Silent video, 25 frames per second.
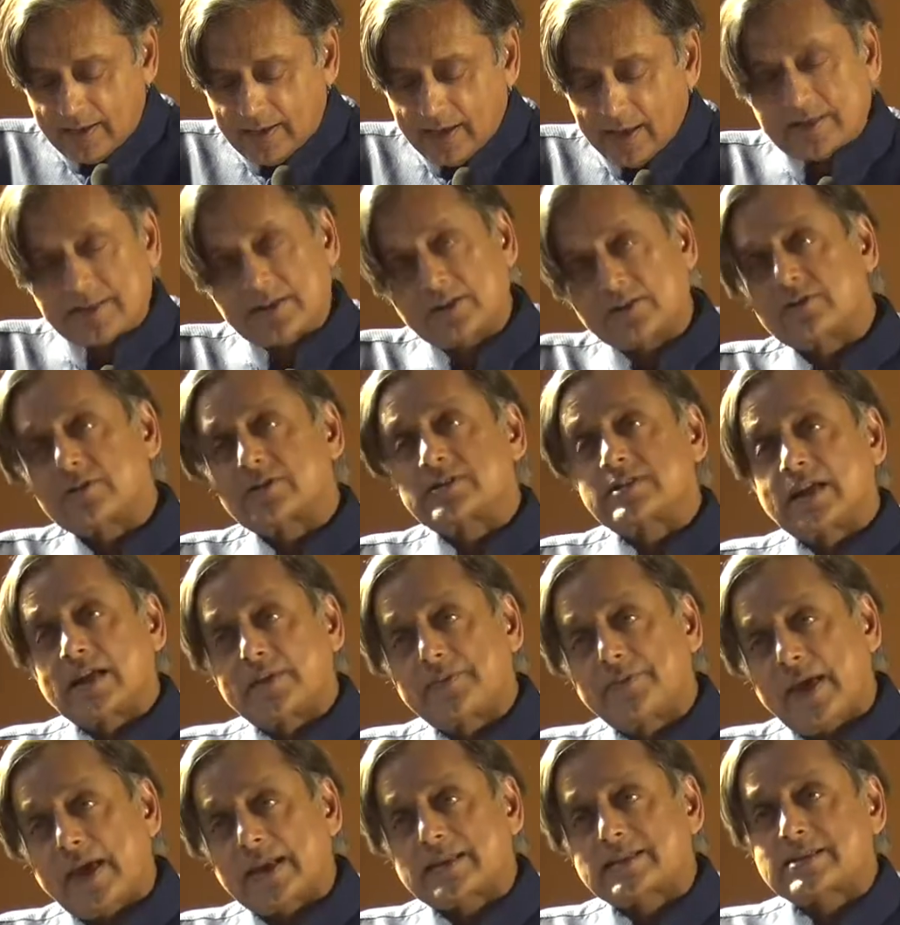It's interesting,
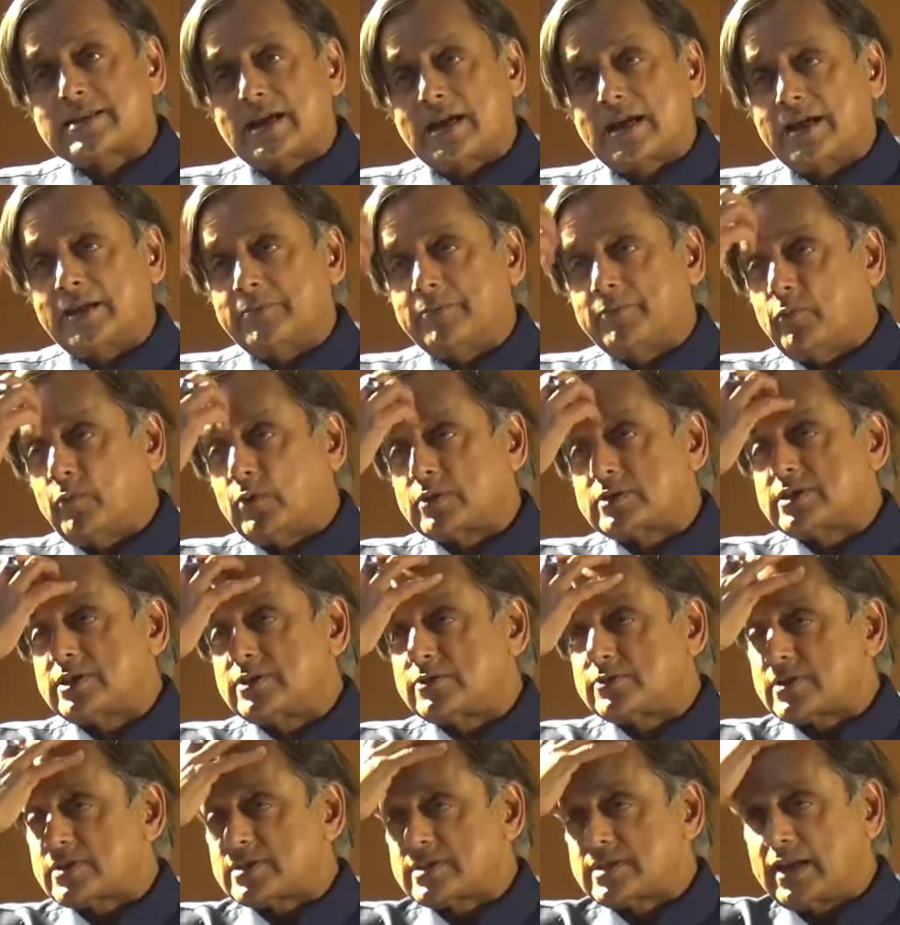at that time, what's
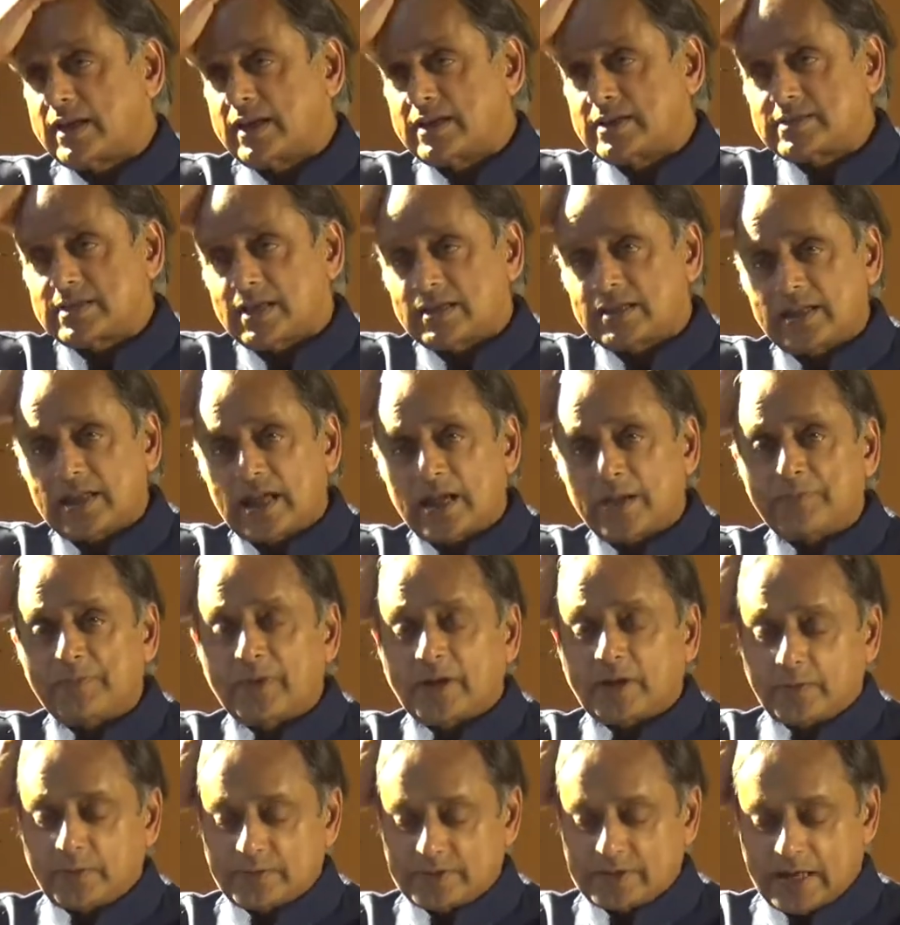interesting is that the
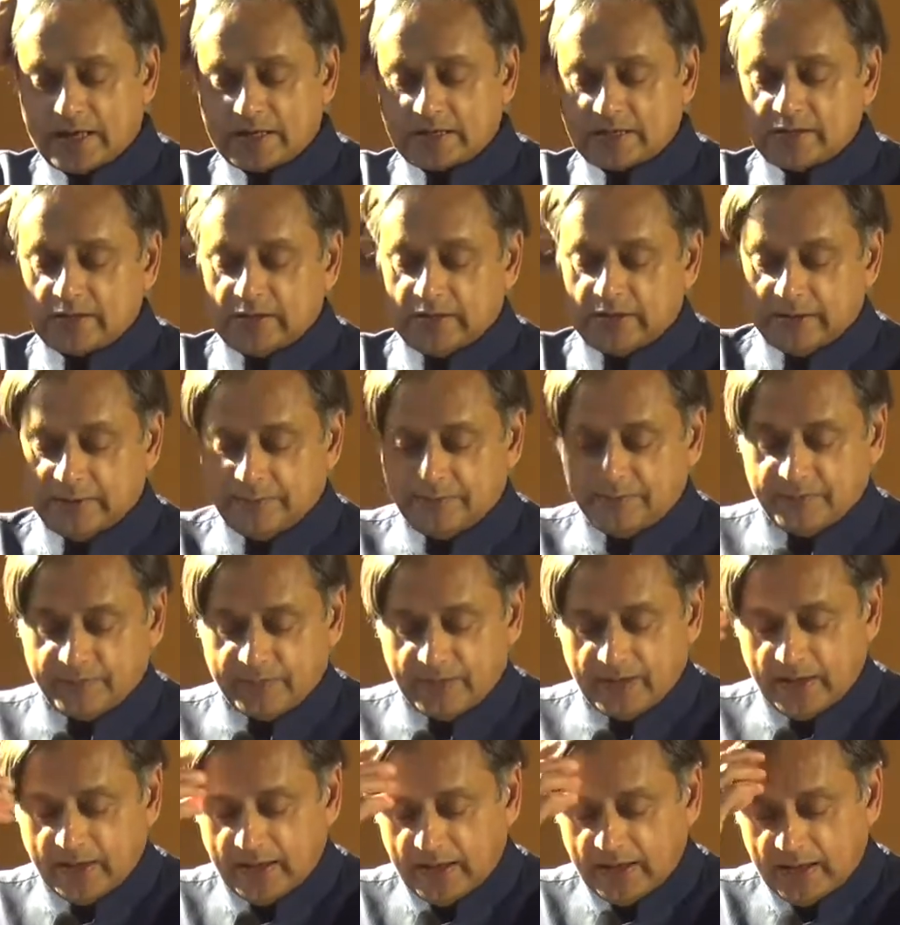epic was actually
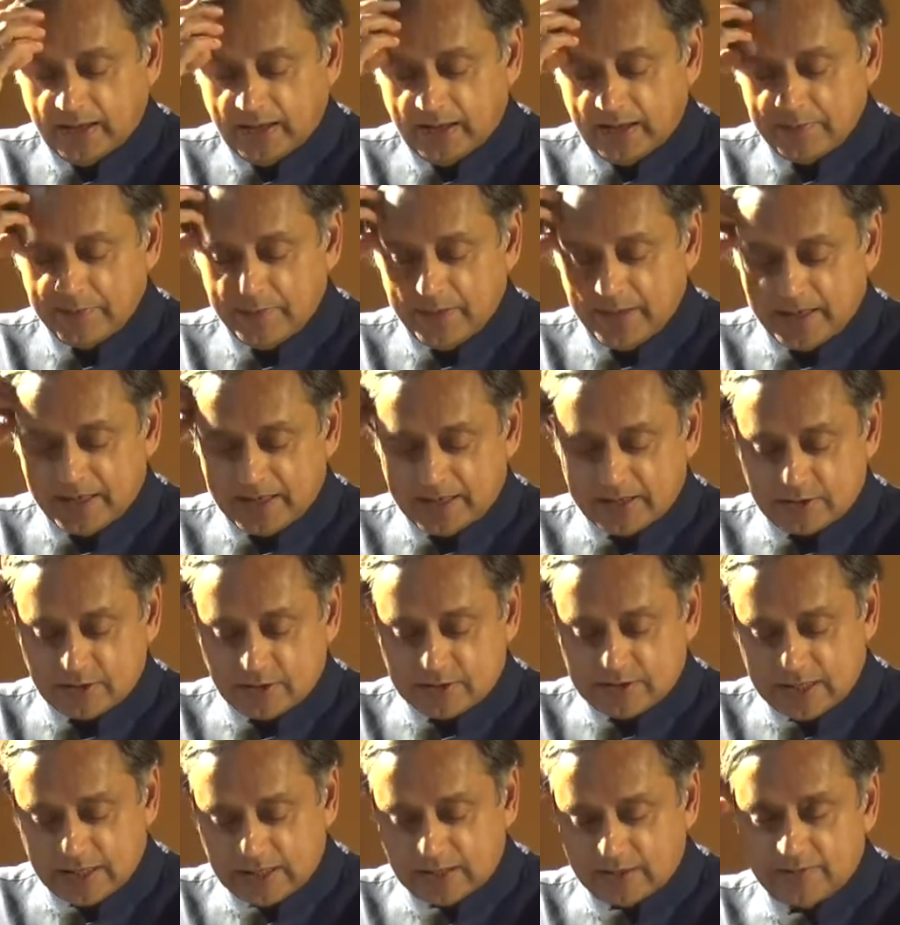made
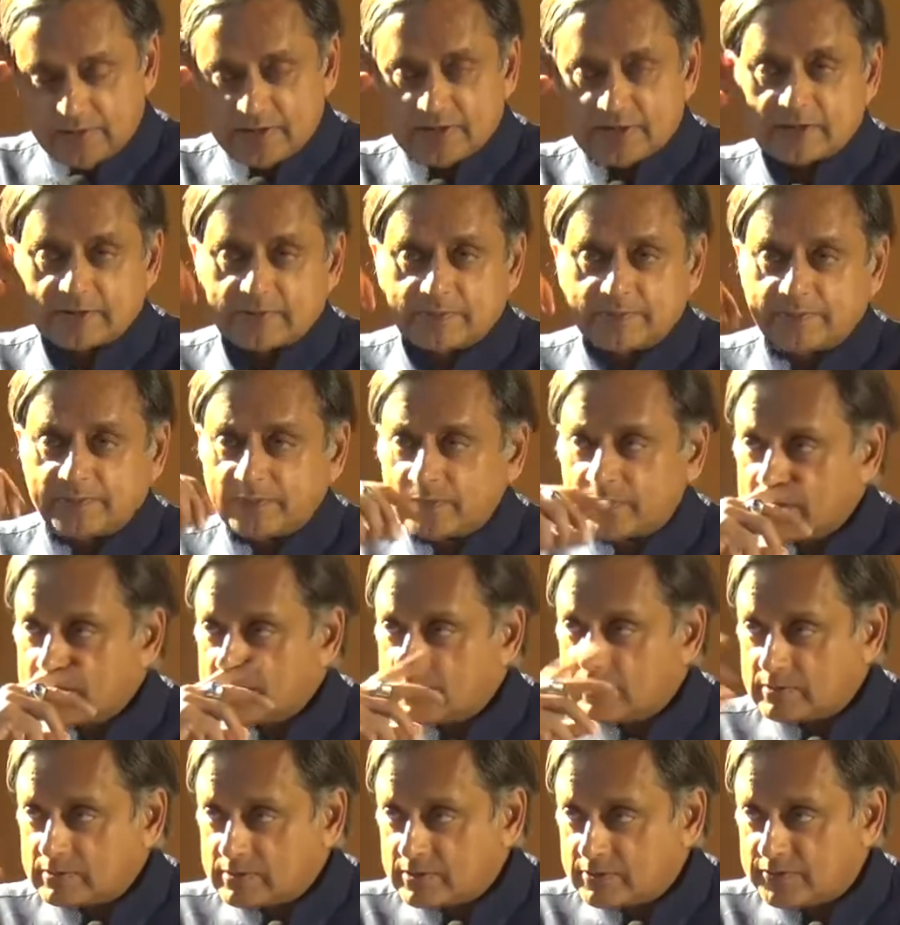into television,
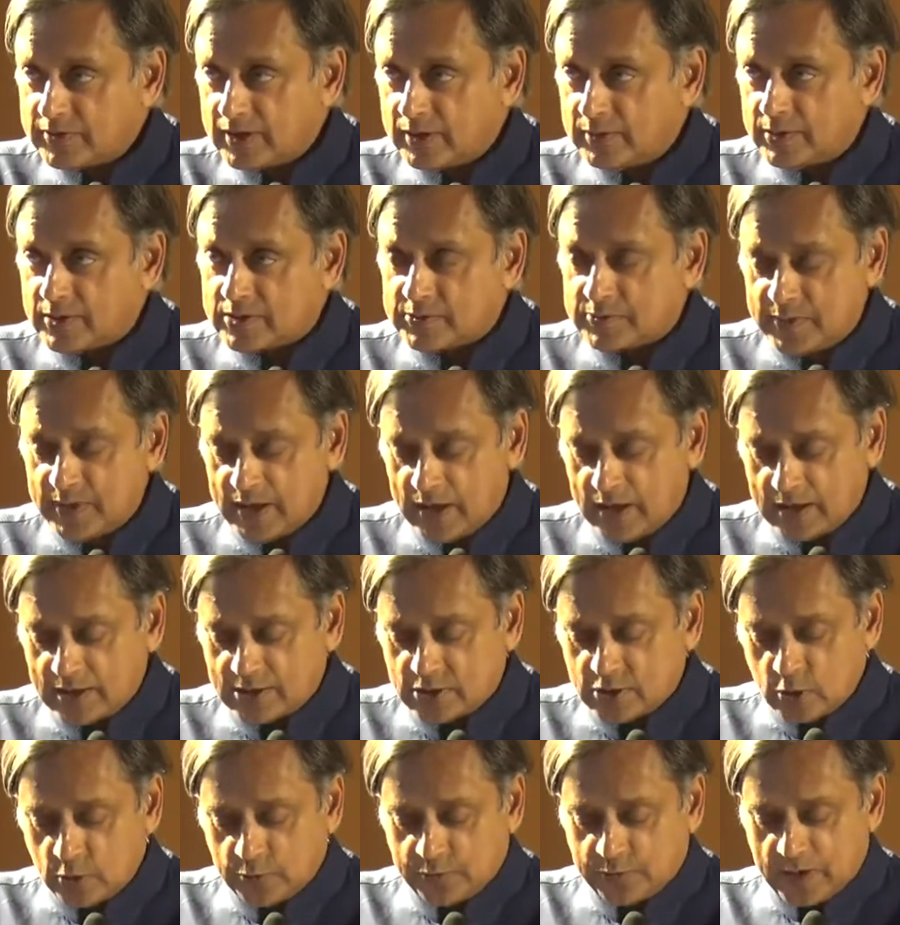famous B.R.
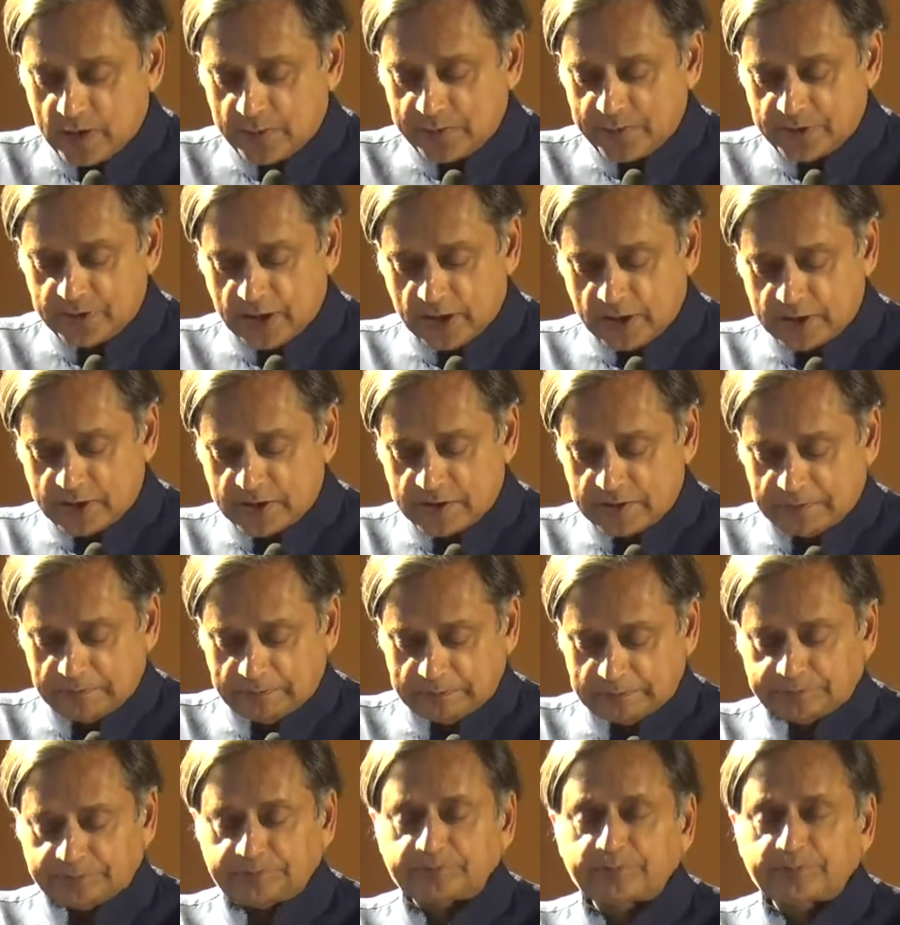Chopra production,